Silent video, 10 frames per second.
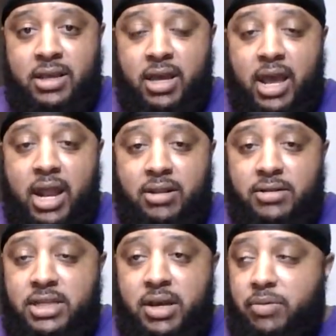and the
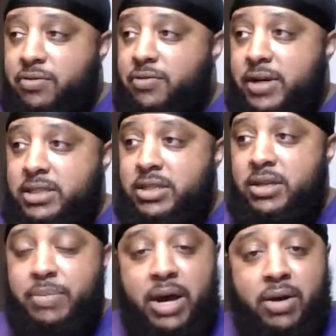shit I was fussing
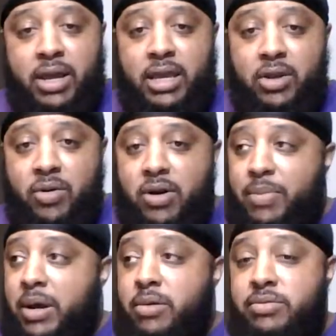about and getting on her
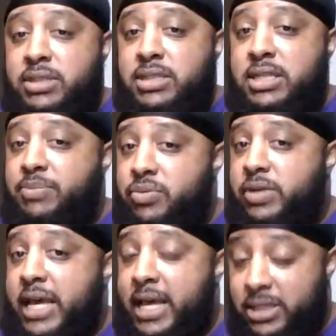about, it was simple
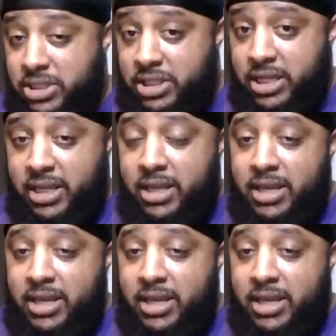as shit